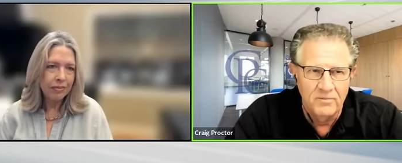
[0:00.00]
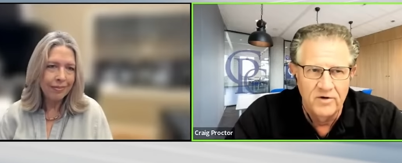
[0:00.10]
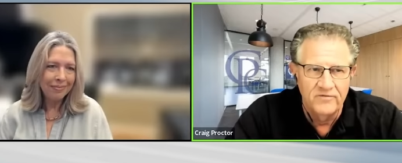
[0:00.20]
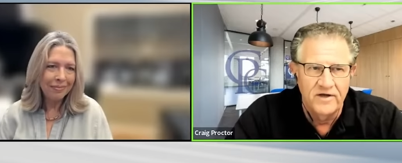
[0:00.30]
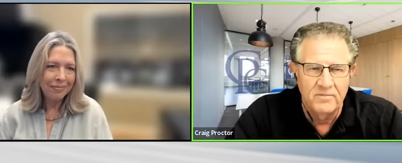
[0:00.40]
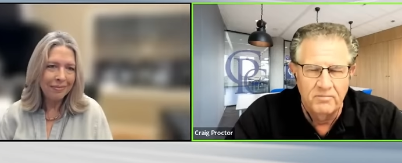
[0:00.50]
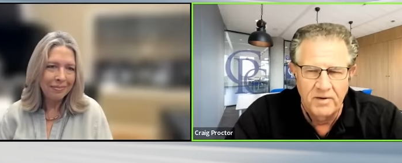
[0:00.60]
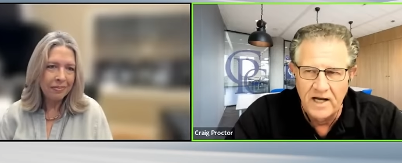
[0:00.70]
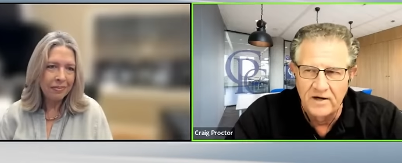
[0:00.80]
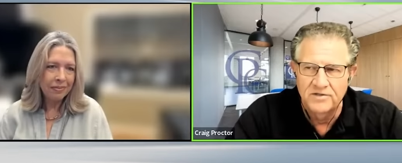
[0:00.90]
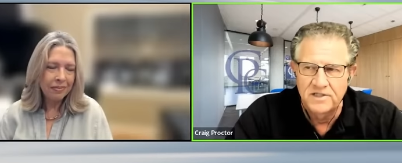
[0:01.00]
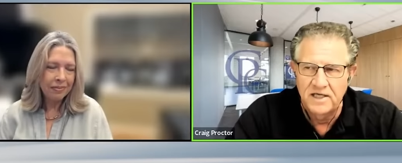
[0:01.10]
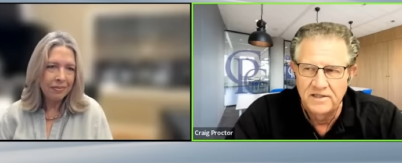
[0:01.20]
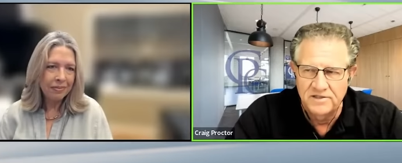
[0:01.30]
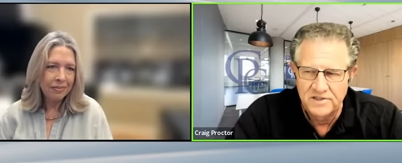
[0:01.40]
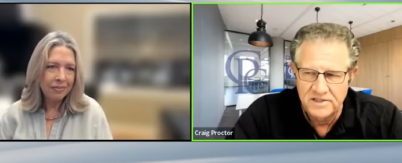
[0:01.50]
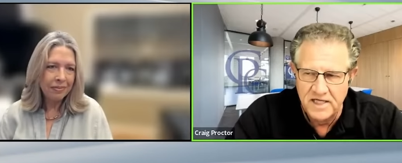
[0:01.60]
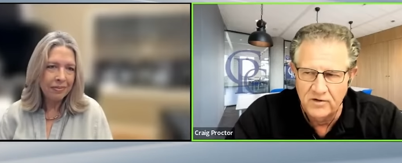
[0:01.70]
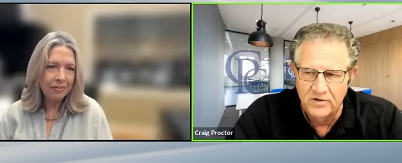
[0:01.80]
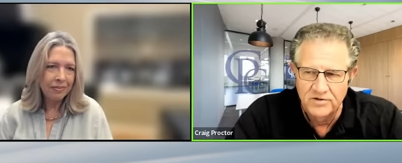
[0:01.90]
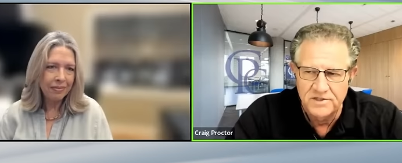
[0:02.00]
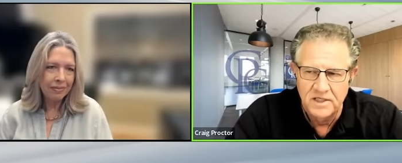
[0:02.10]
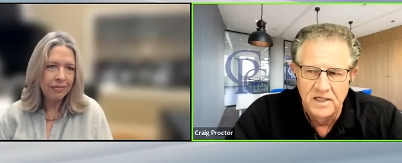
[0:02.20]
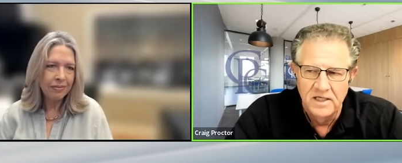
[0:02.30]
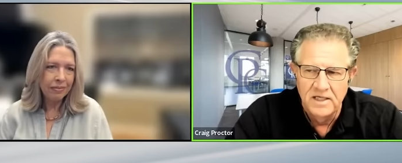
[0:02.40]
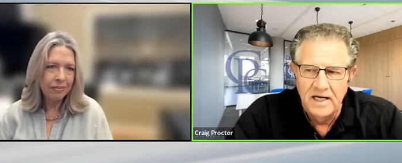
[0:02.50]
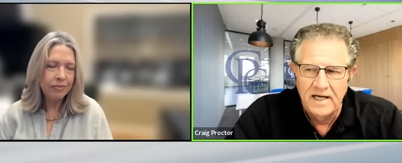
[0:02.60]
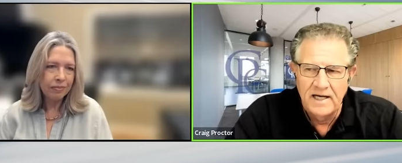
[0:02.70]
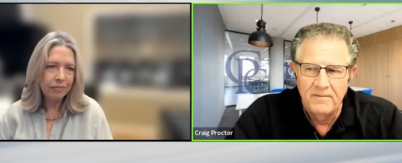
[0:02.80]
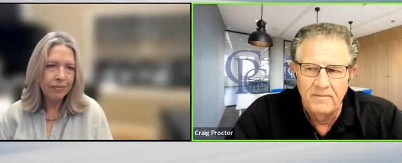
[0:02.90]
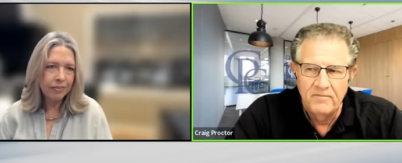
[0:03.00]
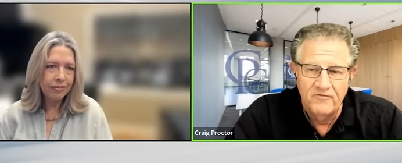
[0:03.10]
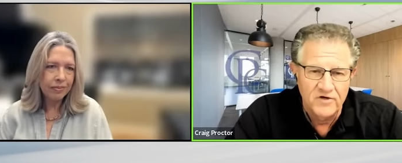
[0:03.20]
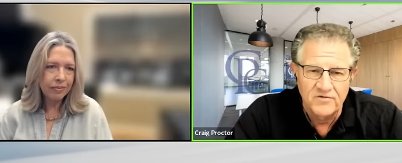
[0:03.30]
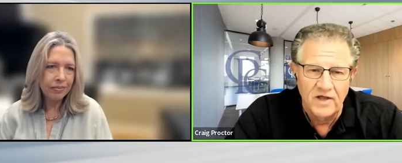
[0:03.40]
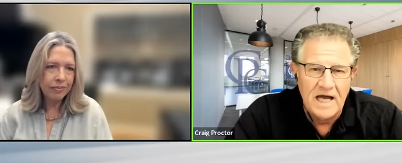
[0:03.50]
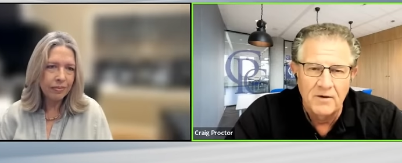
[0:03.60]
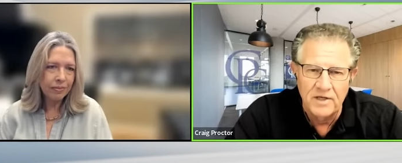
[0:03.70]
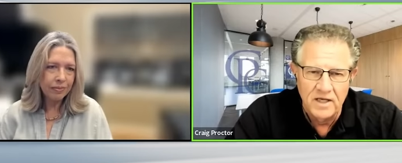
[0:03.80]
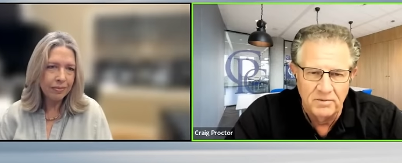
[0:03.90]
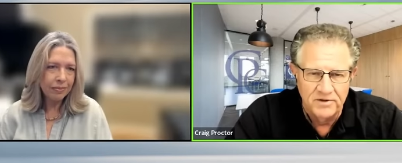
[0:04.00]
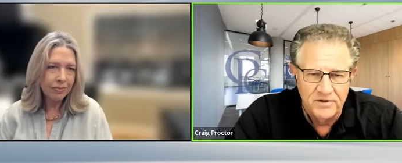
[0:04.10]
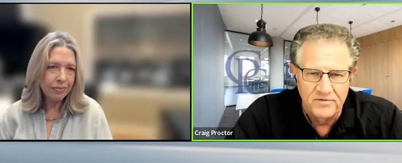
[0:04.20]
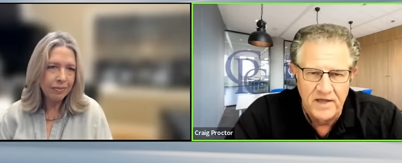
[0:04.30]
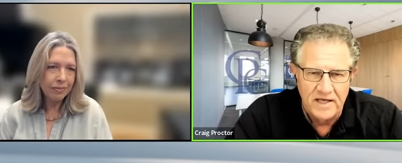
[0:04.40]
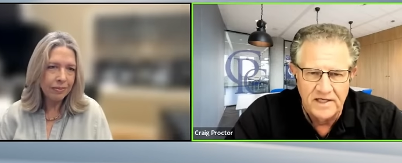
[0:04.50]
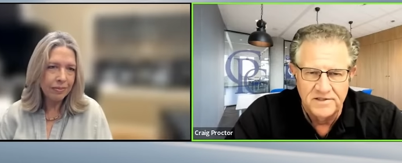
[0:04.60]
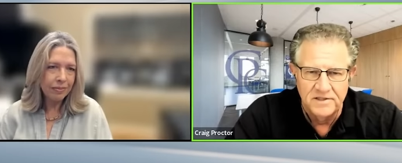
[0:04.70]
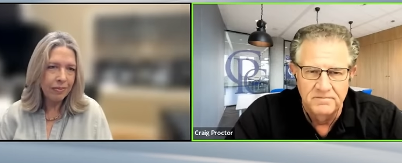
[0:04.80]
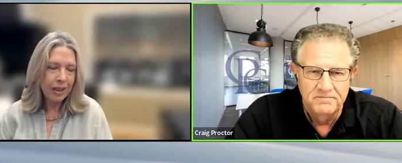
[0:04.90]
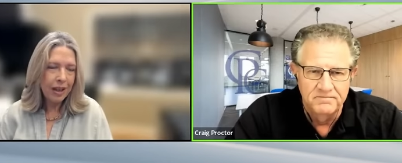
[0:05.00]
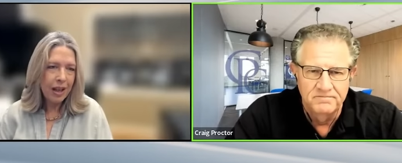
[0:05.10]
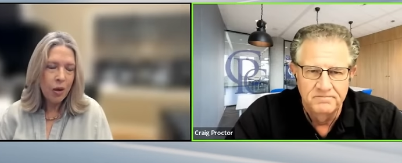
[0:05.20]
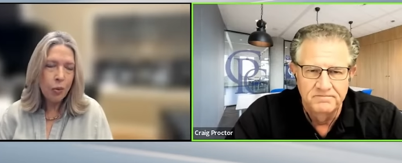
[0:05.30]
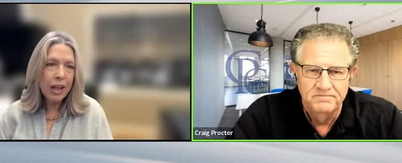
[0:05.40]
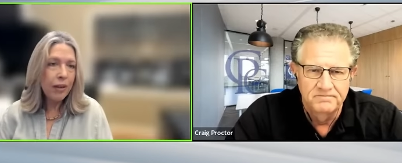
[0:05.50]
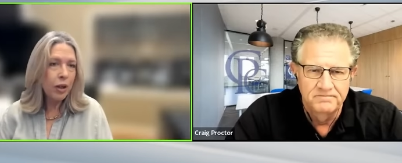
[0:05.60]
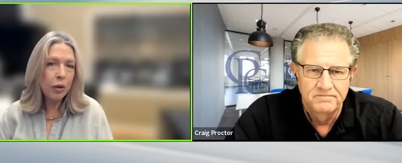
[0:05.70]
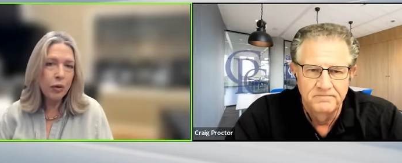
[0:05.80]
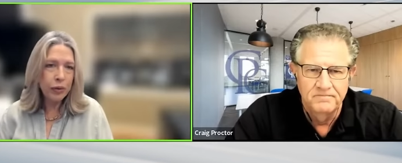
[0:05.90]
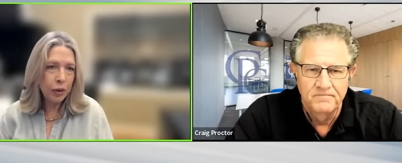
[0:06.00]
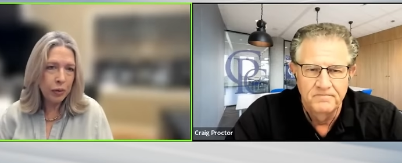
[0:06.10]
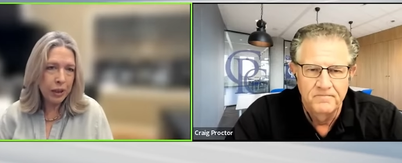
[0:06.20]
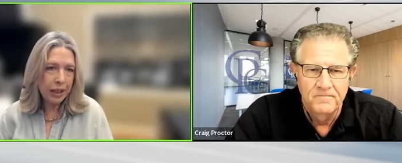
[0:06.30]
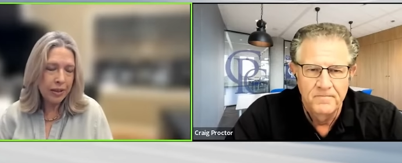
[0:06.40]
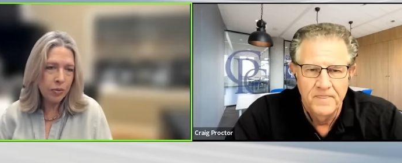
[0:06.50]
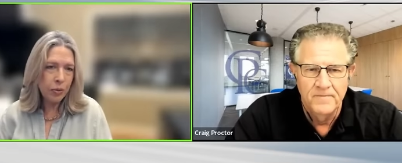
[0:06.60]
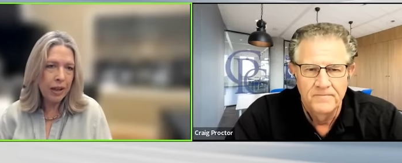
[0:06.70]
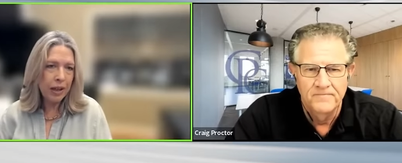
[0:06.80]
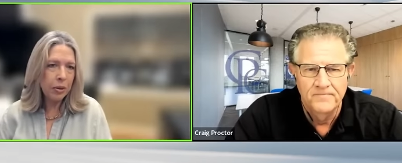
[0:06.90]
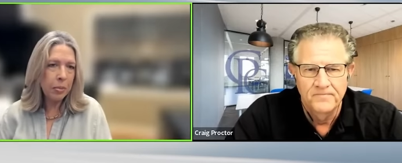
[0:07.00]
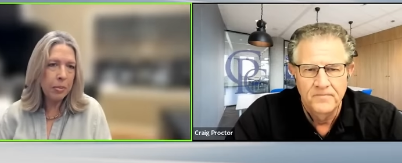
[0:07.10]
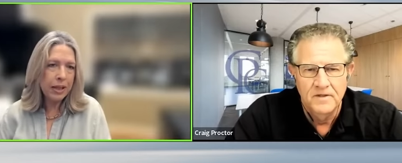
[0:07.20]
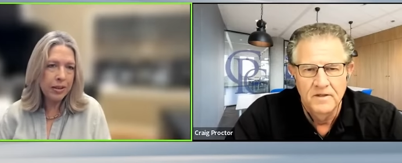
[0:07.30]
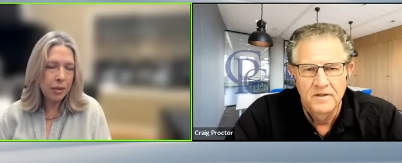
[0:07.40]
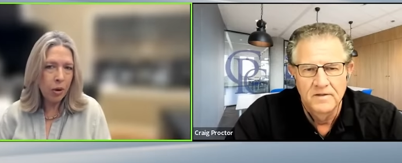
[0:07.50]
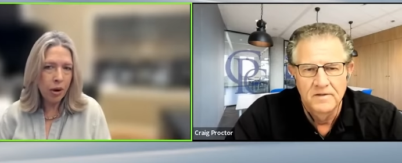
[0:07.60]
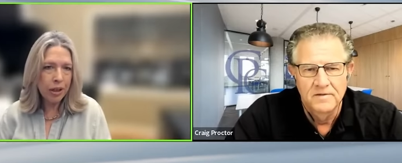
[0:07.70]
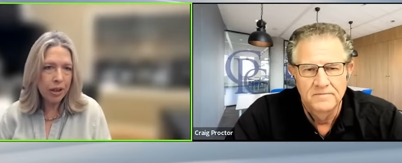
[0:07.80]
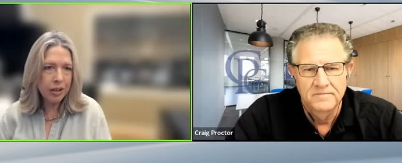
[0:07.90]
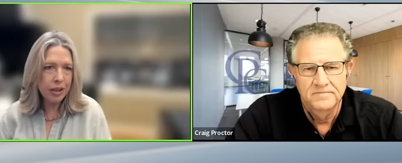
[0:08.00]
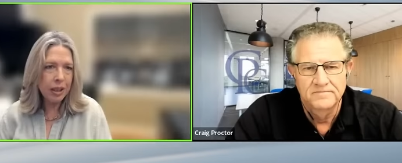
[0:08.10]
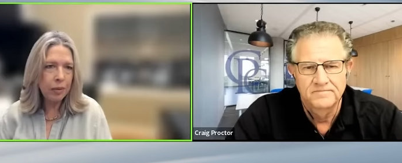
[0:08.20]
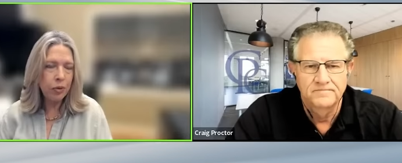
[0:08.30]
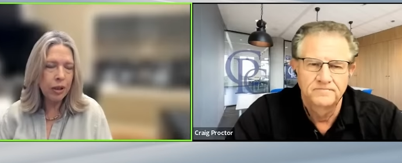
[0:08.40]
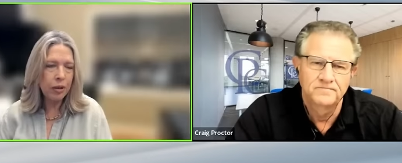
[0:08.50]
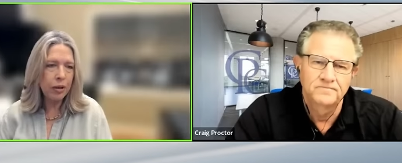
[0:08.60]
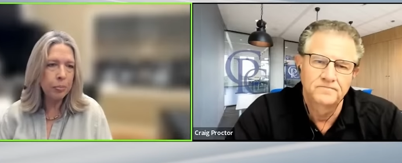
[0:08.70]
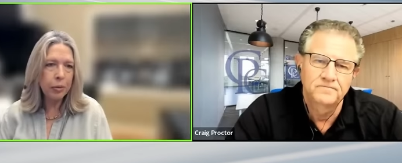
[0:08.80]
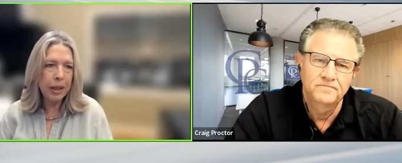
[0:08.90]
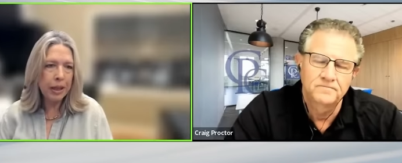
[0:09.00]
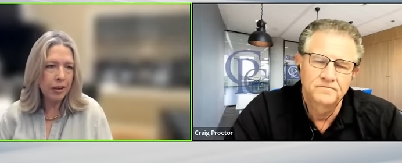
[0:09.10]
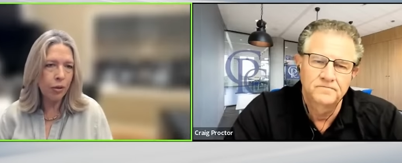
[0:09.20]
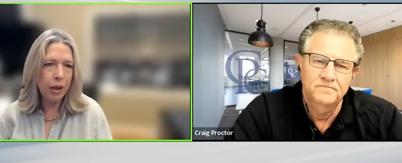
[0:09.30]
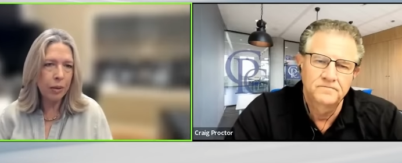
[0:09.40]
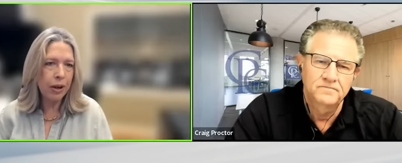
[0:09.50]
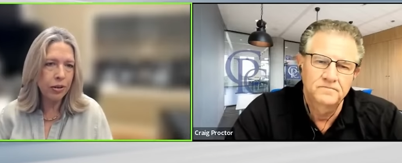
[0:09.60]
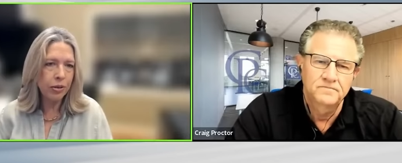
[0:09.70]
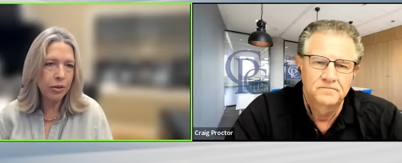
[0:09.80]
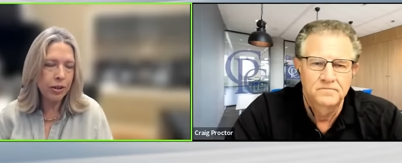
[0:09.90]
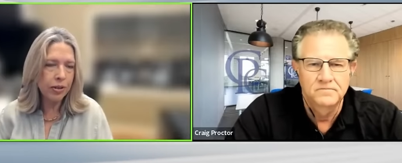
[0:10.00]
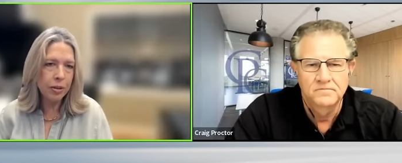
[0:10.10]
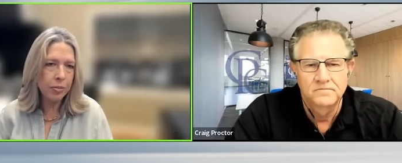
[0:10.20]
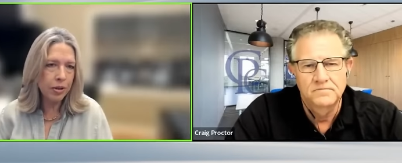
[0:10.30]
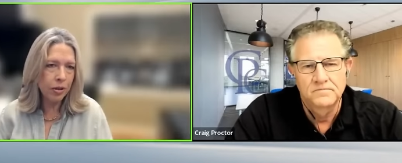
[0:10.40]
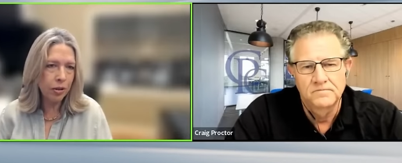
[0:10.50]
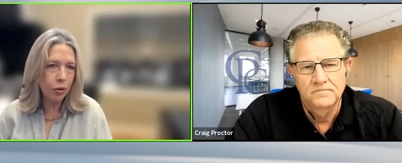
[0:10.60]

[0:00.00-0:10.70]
Speaker 1: motivated buyers and sellers. Um, first of all, how are you able to do that, Nancy?
Speaker 2: We have an overflow of leads. We have an amazing marketing team. We implement the Craig Proctor systems, their